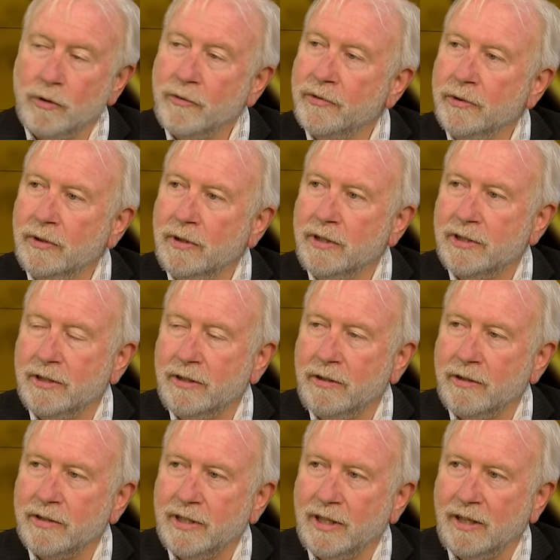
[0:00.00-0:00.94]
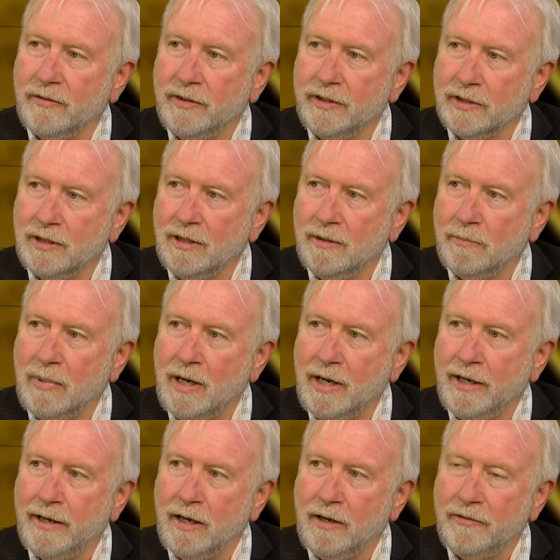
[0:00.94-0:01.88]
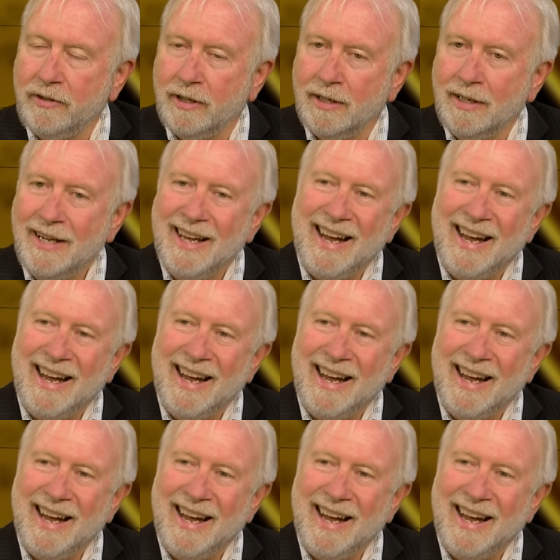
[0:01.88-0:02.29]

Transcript: foolish than yourself is going to buy it off you.